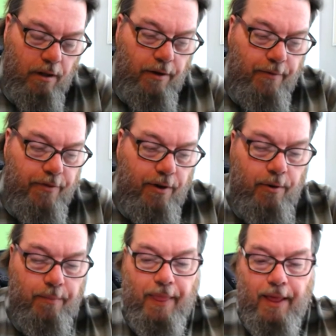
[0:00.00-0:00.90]

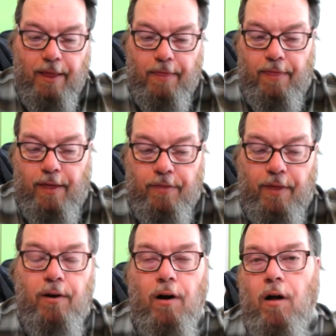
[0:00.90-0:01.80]
So
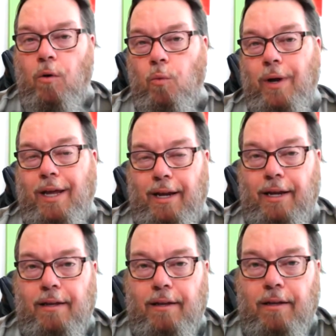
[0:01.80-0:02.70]
they're all winning.
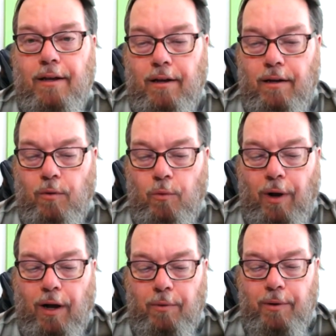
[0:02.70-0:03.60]
Uh,
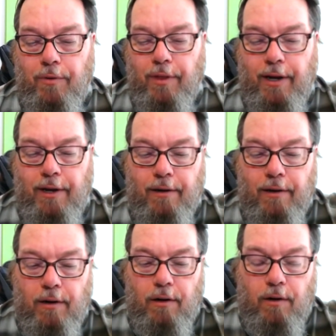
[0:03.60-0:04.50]
while we were there,
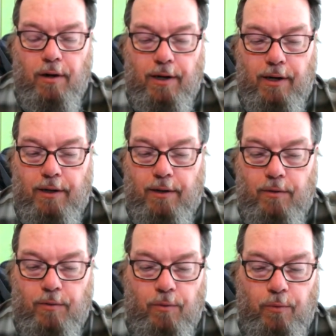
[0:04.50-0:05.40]
uh,
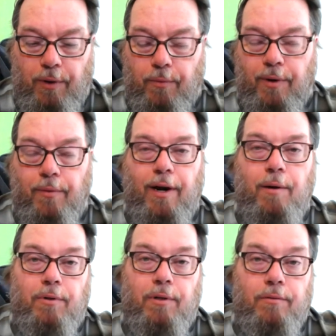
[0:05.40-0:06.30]
we, we were
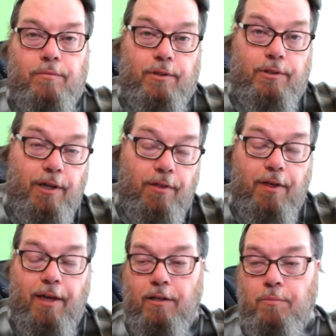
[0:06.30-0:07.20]
able to, to see
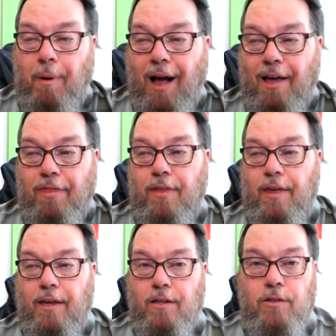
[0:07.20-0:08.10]
things, buy
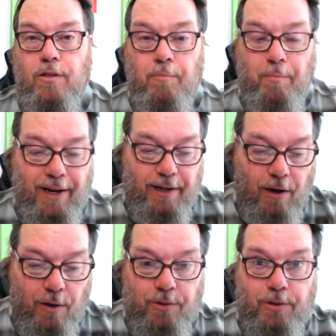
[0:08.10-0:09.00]
things, make
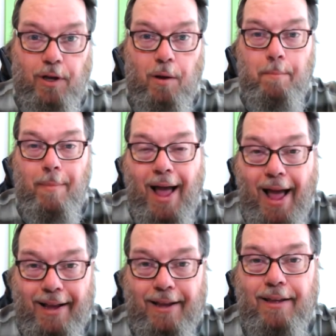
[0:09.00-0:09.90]
notes to come
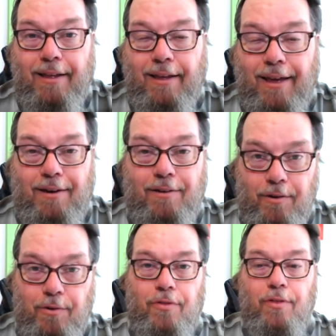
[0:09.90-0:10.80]
back and
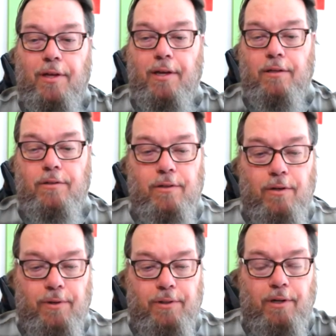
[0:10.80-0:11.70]
do things.
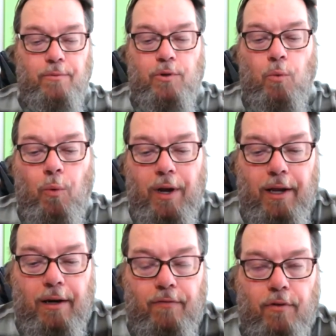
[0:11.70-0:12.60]
So it, it was a
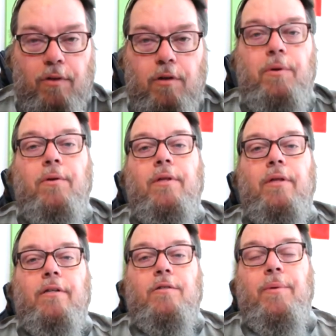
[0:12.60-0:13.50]
win for the community
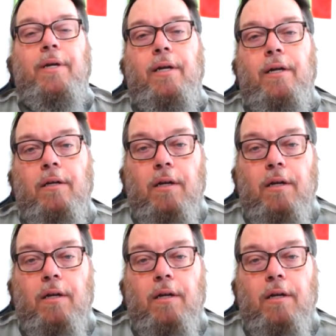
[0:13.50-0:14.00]
that's being